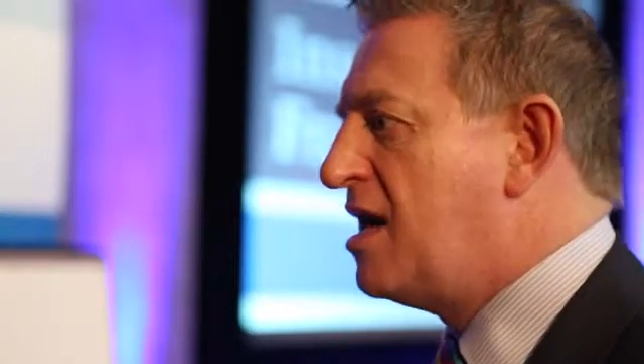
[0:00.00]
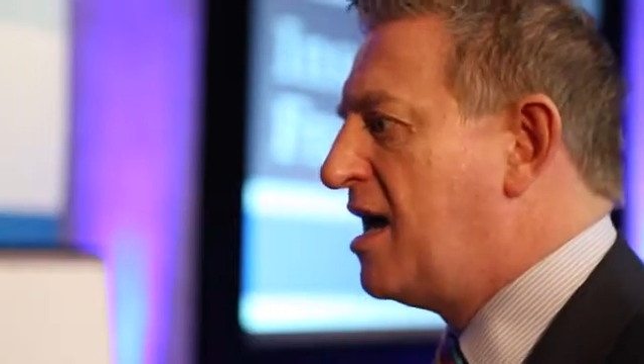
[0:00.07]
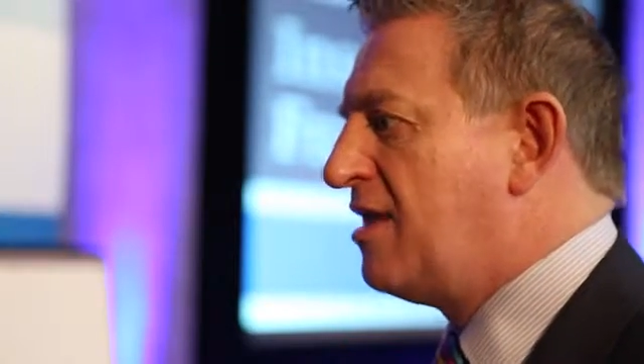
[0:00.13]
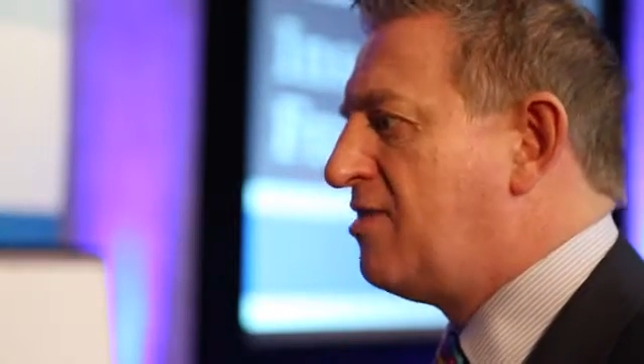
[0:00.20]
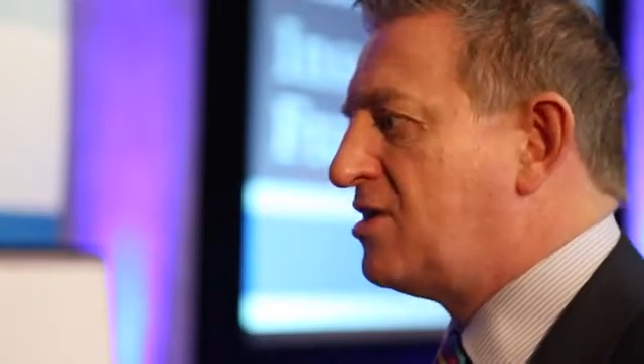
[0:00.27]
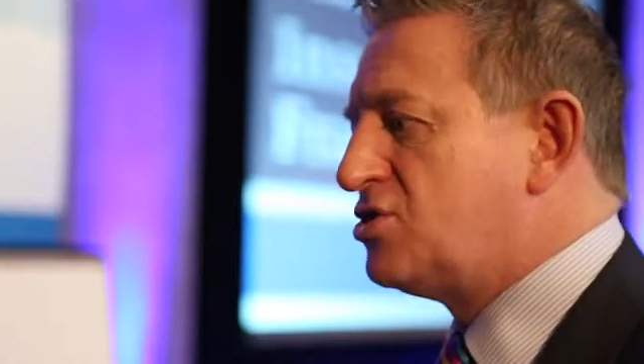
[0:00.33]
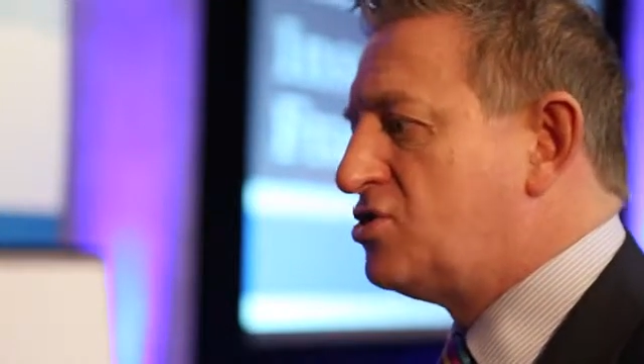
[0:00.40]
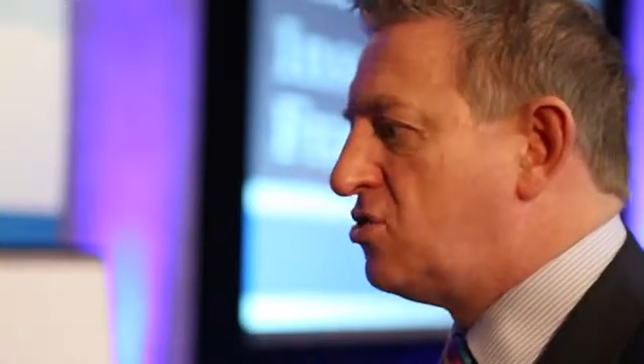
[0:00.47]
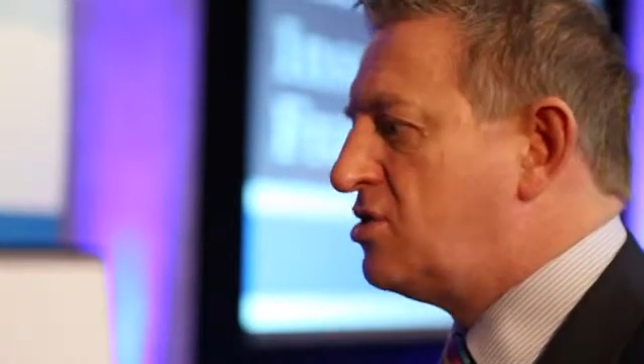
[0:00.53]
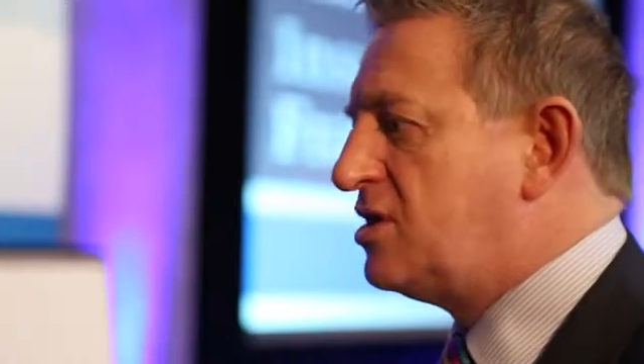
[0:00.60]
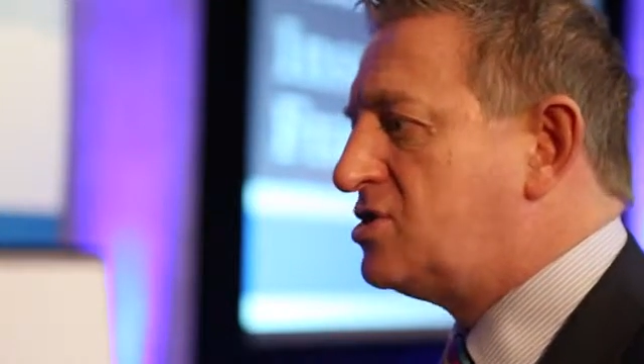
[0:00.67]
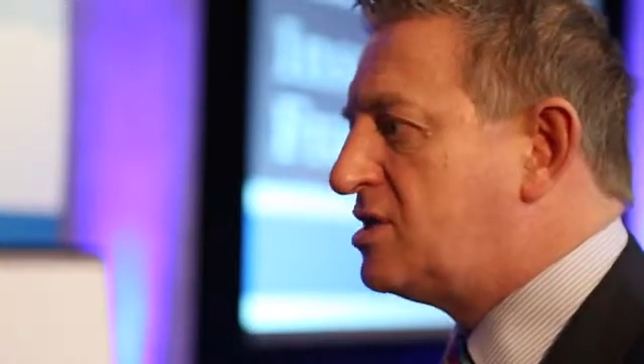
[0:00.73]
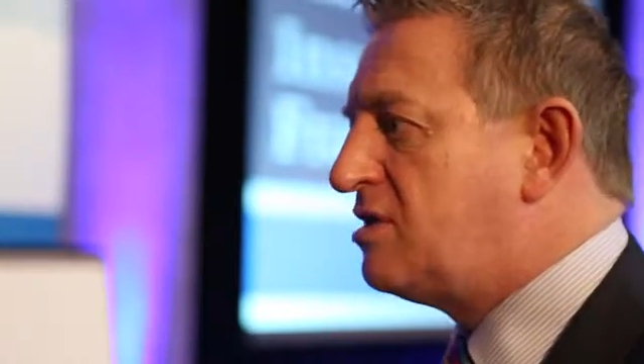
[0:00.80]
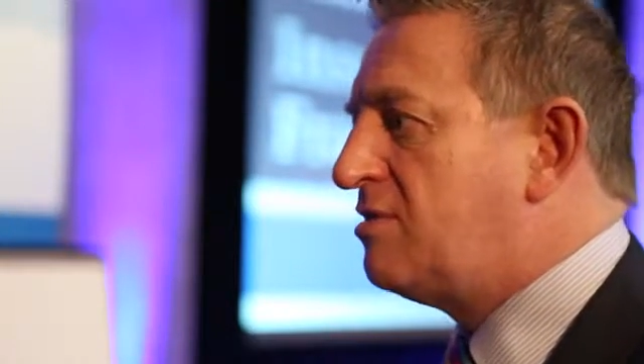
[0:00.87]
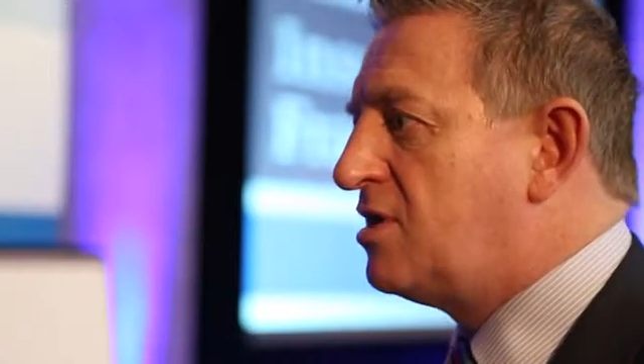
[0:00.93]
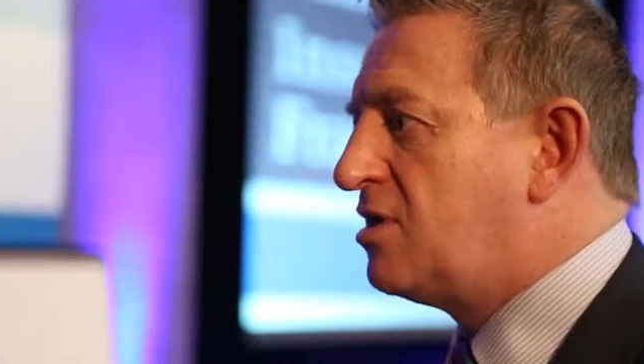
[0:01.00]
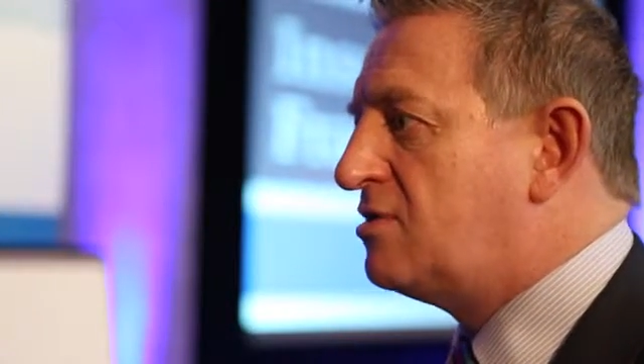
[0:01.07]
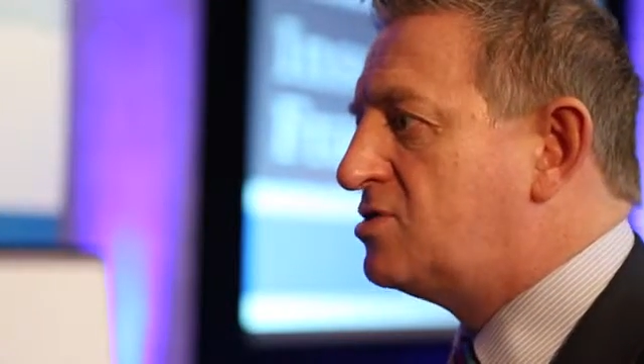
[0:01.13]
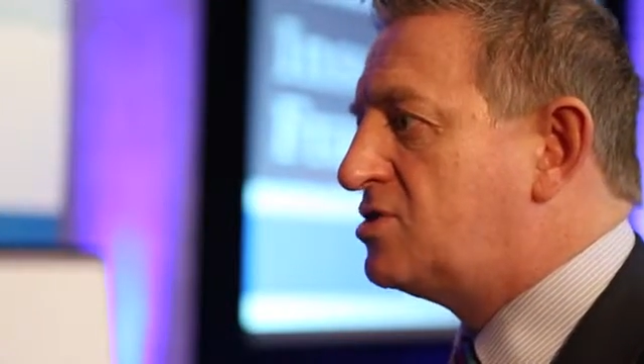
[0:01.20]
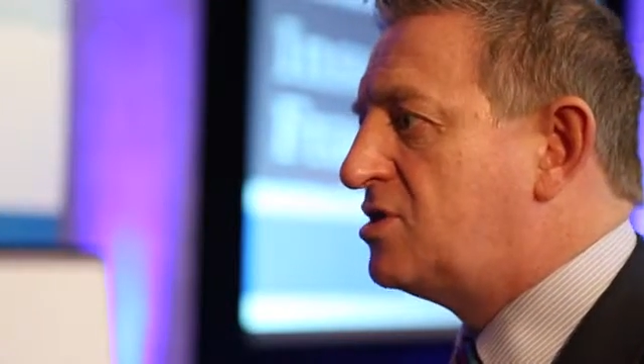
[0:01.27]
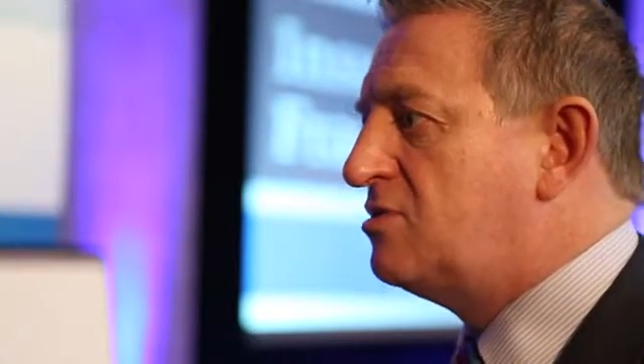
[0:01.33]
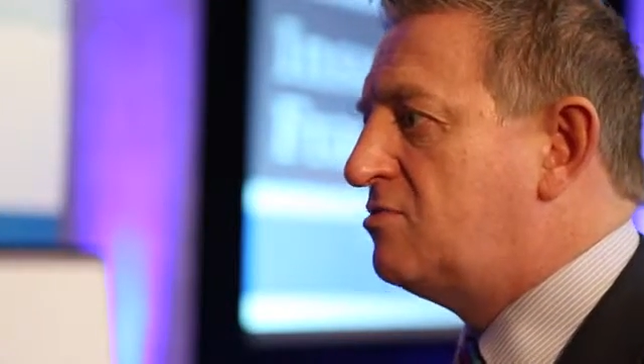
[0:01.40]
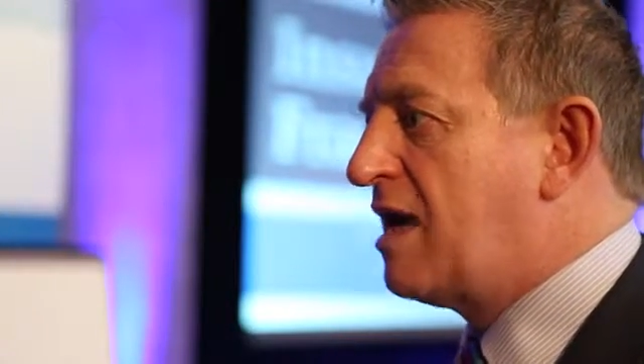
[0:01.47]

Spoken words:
and that's not necessarily going to